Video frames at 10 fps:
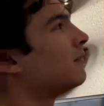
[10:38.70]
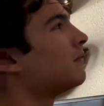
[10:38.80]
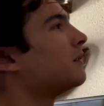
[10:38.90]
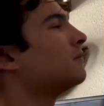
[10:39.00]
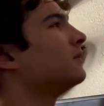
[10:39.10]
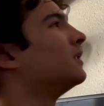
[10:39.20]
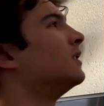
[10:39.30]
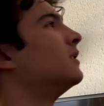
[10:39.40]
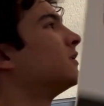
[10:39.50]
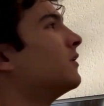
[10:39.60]
of them.
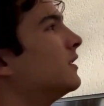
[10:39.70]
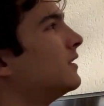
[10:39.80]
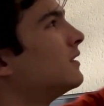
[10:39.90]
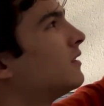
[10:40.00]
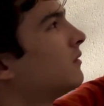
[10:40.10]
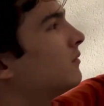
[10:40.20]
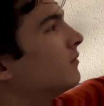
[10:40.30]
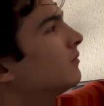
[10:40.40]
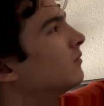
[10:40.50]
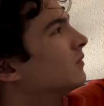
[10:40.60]
So this
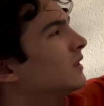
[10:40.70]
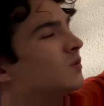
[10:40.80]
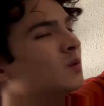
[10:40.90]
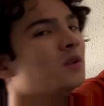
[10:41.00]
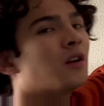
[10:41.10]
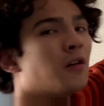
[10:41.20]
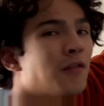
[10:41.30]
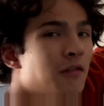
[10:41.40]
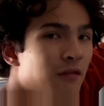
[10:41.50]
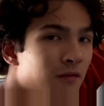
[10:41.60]
would be Earth.